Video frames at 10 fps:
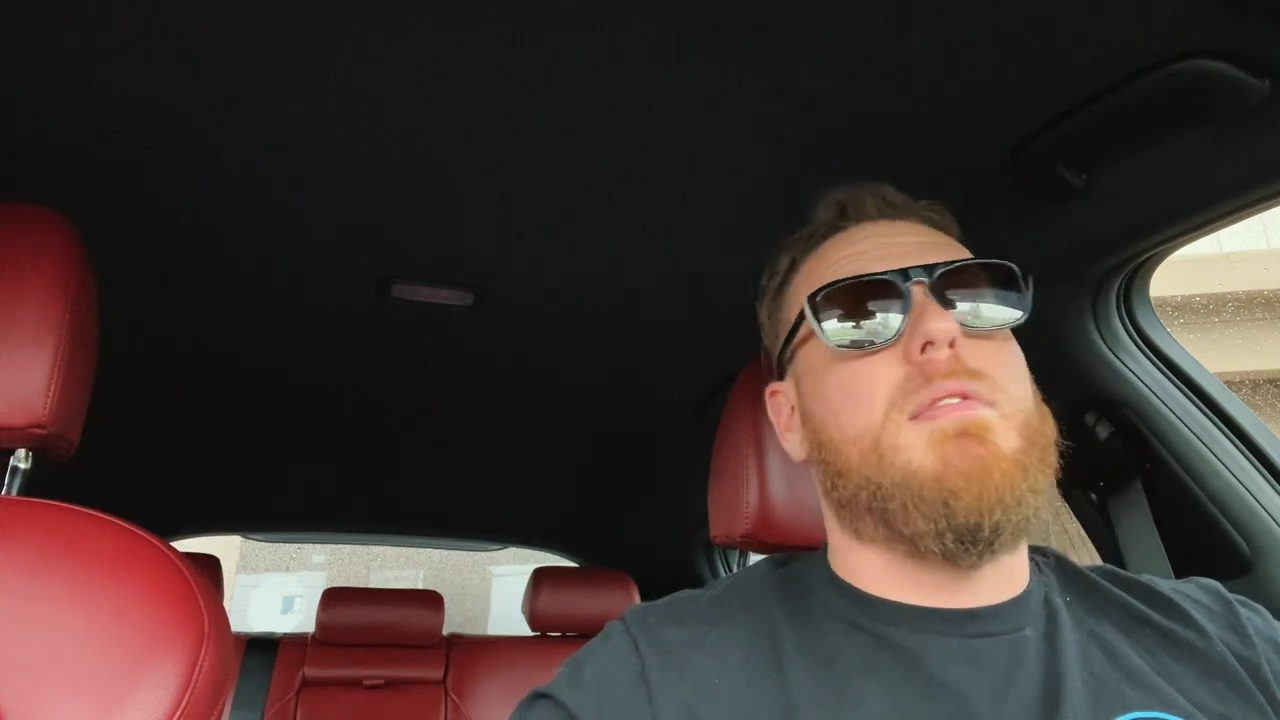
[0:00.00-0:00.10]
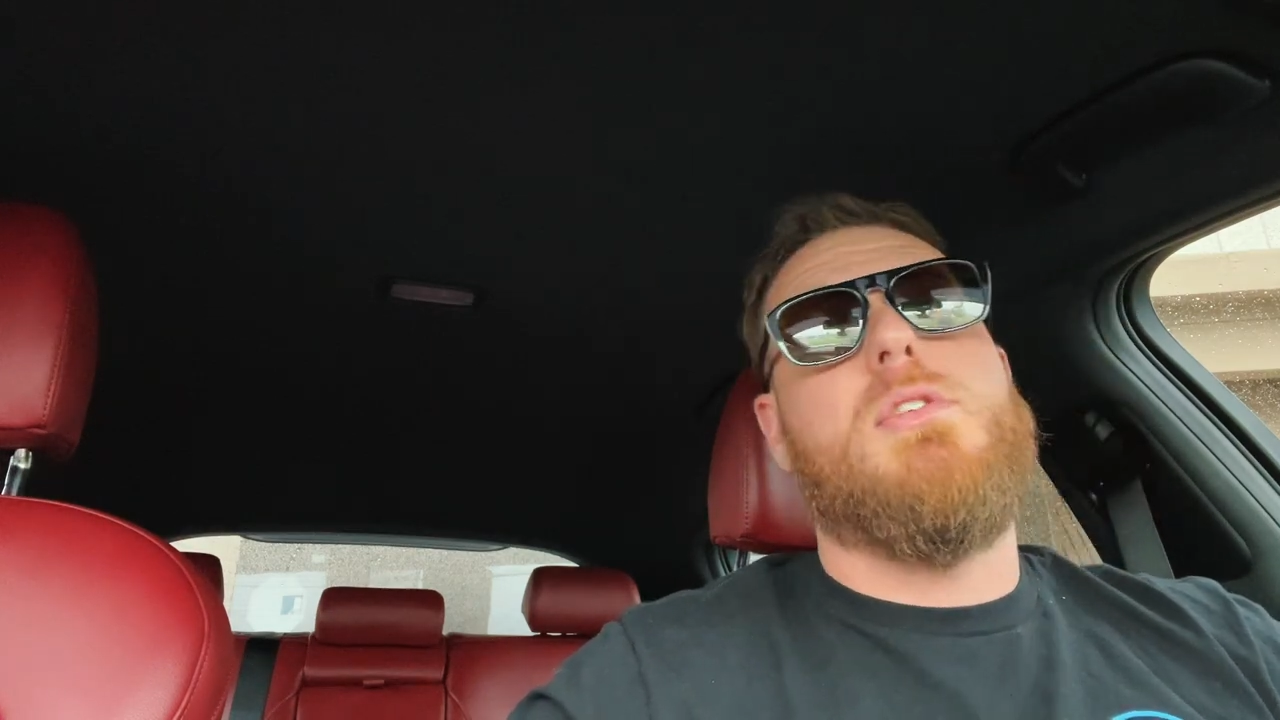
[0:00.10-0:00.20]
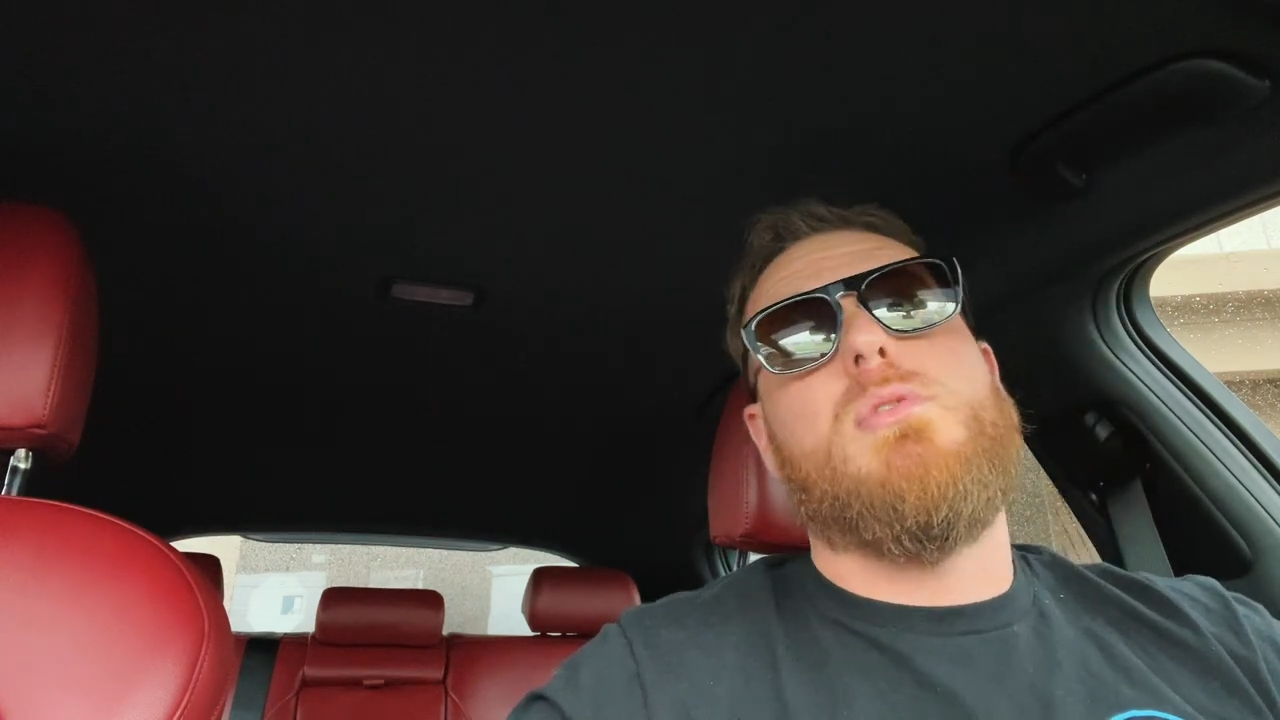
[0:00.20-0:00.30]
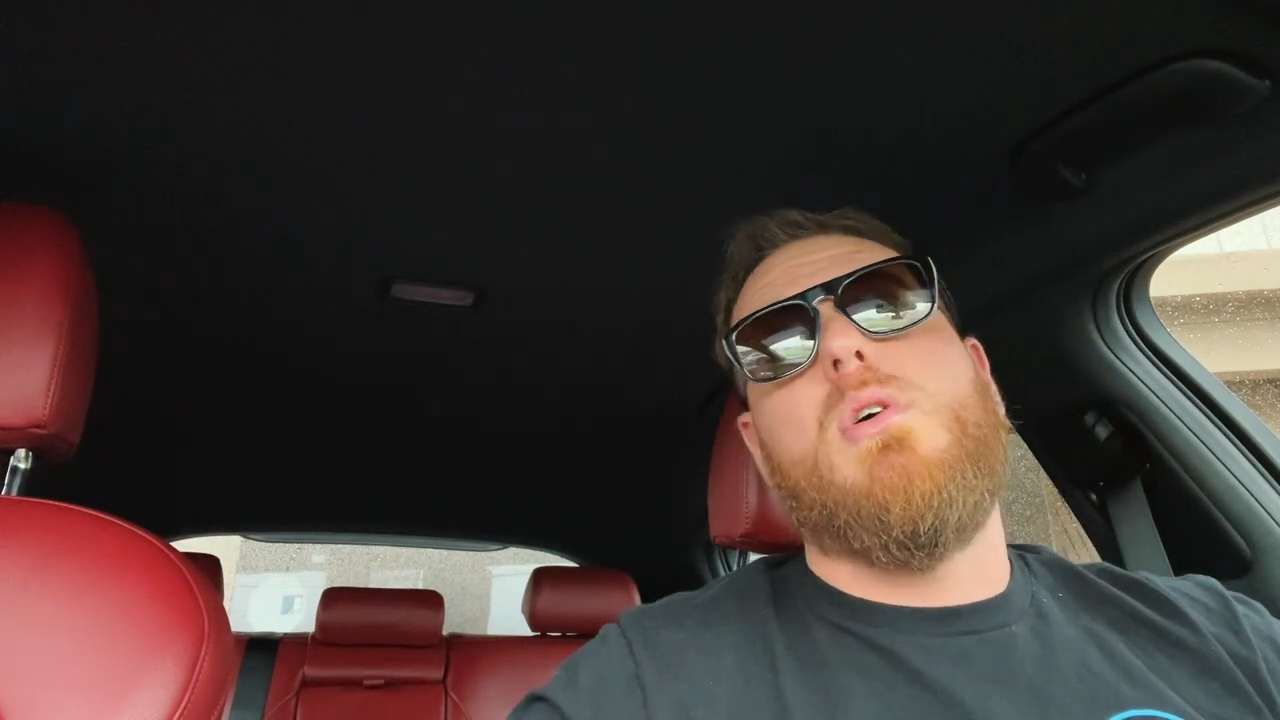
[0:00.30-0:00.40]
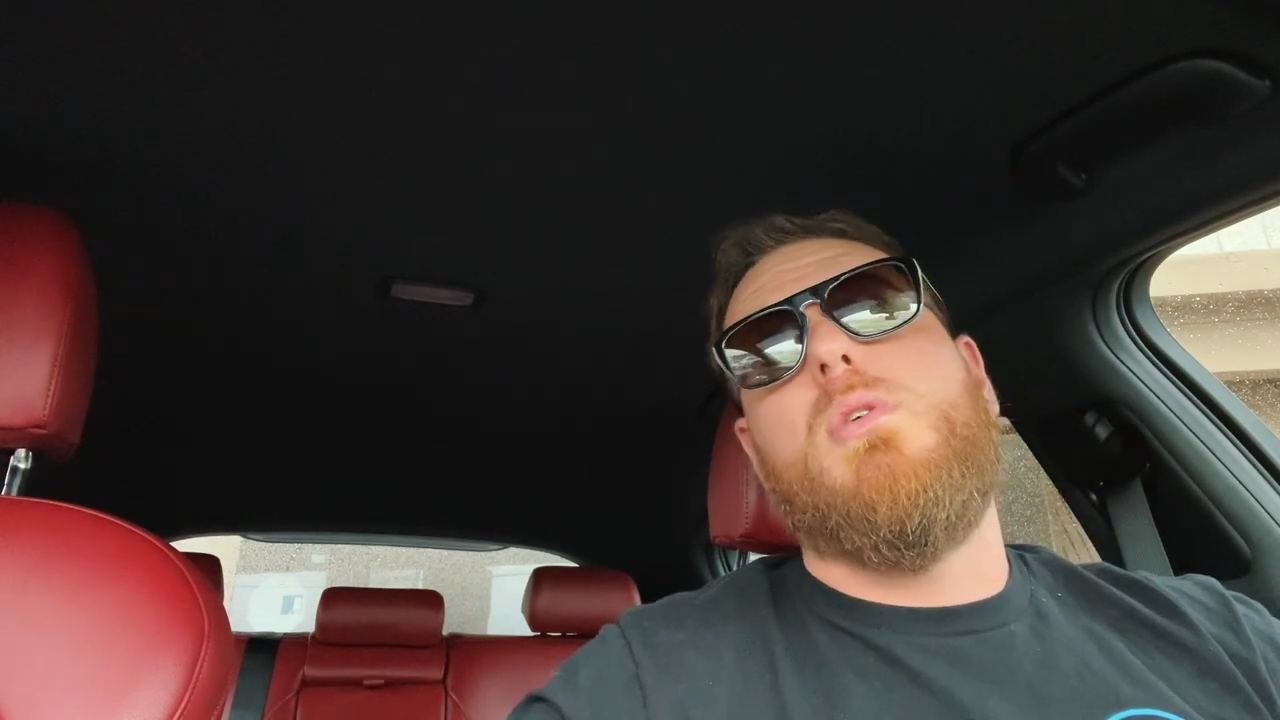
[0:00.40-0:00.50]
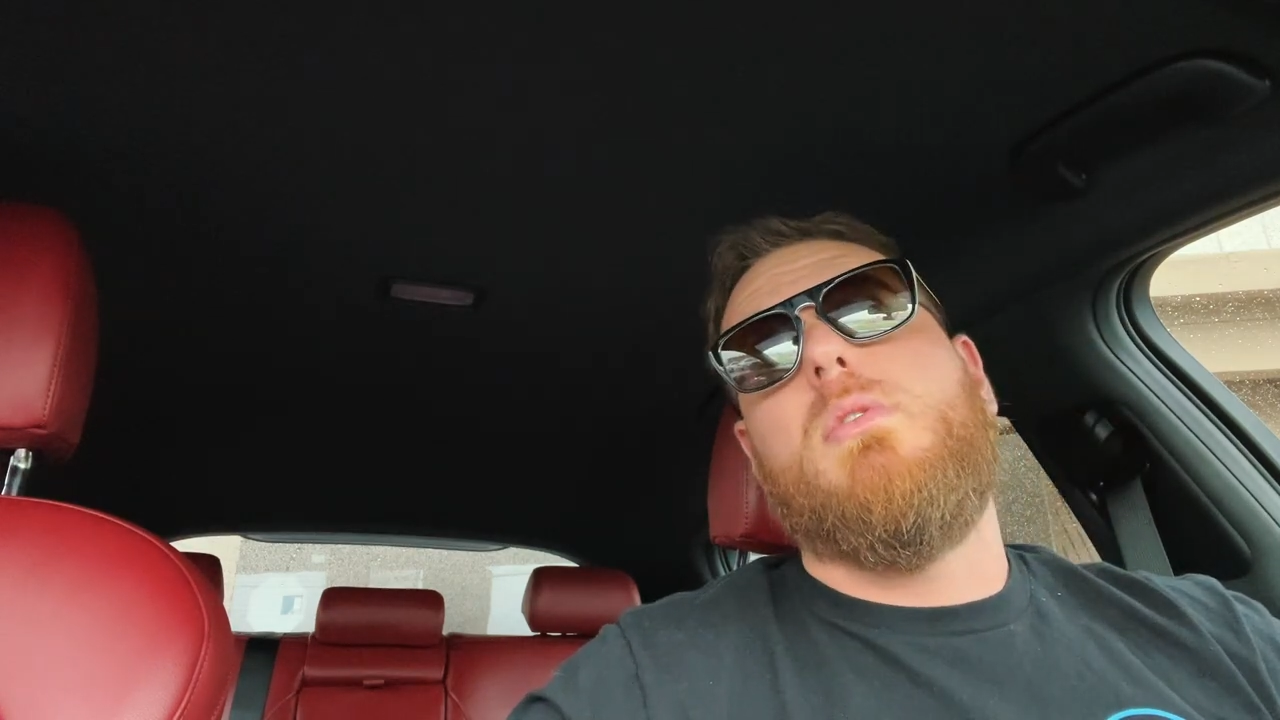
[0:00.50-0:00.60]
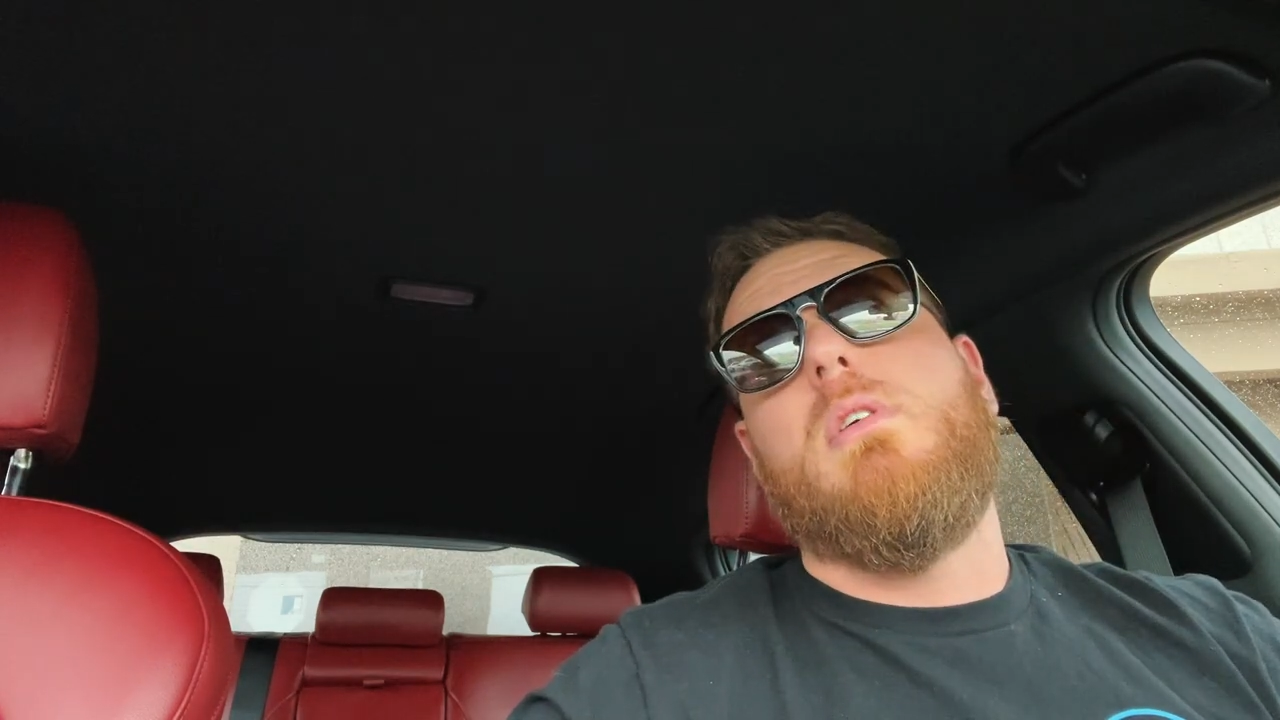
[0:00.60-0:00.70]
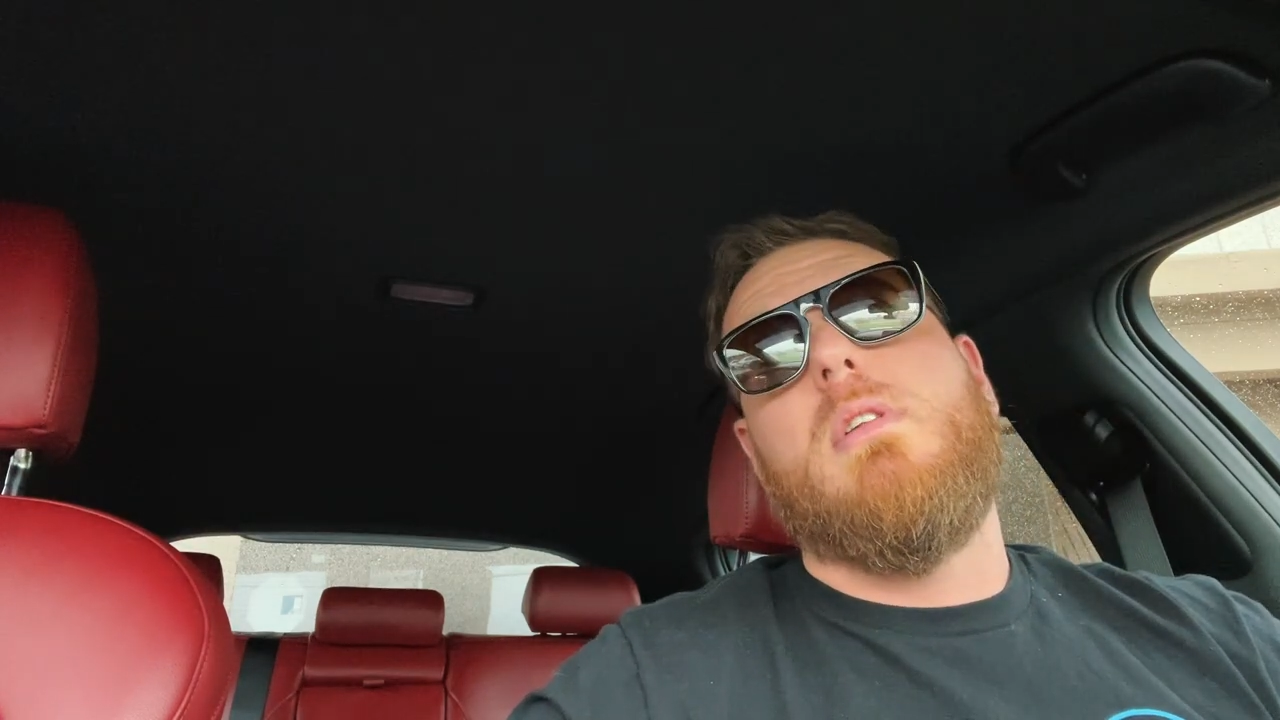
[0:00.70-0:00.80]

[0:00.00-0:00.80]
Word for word: the drone